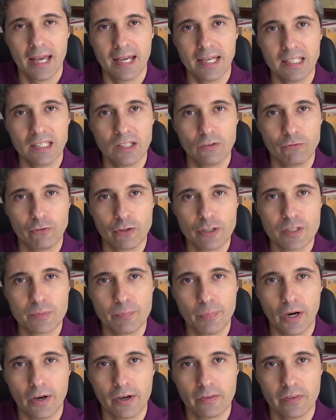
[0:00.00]
In the first
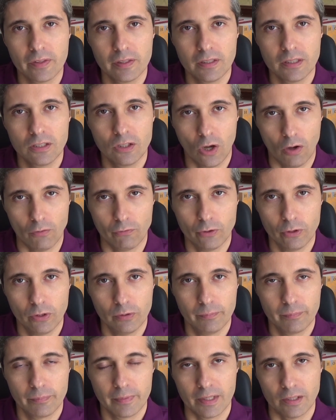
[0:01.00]
part of the
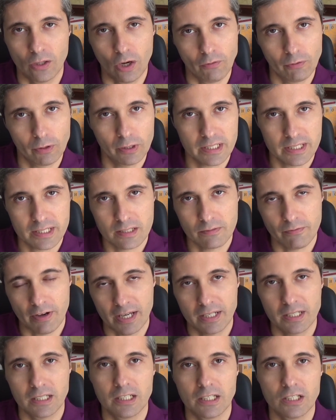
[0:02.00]
novel, the novel is
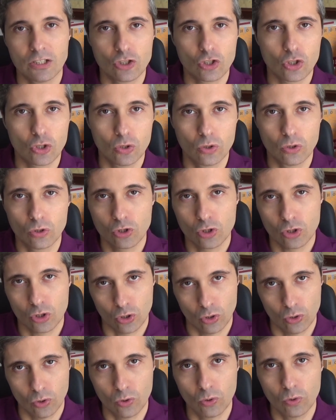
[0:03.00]
divided into
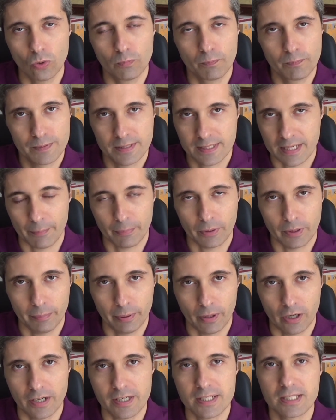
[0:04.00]
two separate
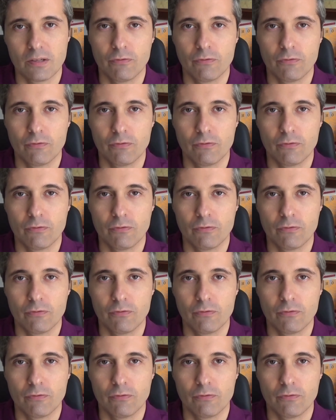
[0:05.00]
parts.